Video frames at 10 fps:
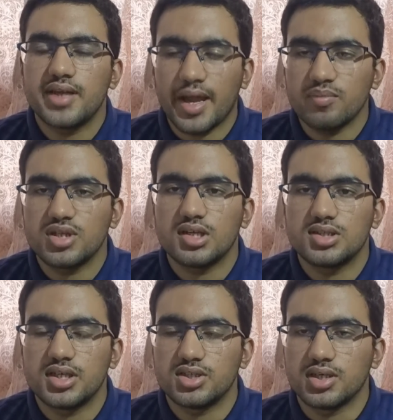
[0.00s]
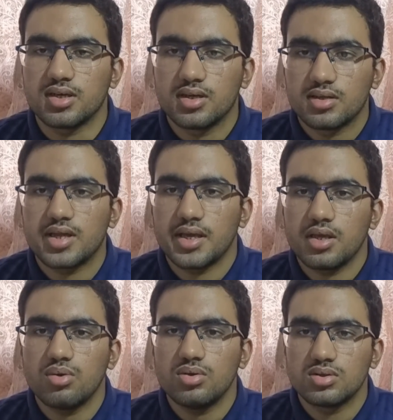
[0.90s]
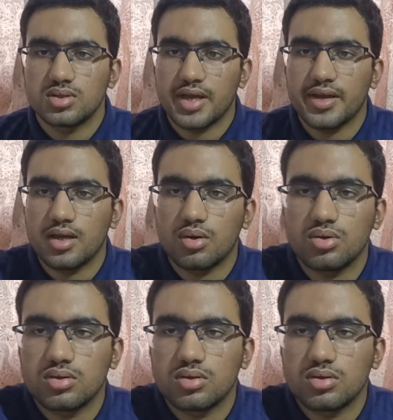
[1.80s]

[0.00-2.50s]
times are changing. Thank you. Signing out.